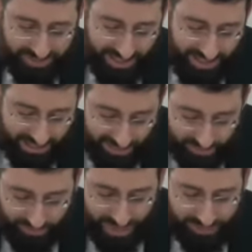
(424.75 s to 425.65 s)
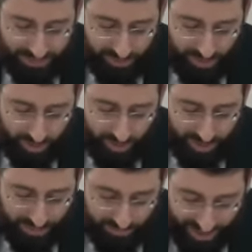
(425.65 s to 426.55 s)
say that this flask of oil
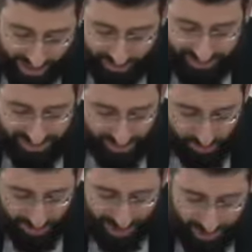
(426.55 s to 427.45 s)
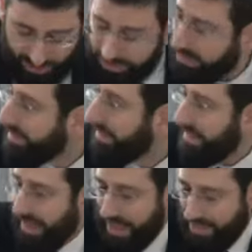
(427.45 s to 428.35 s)
they found in the ground
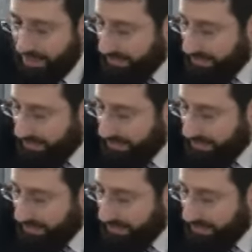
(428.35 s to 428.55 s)
and they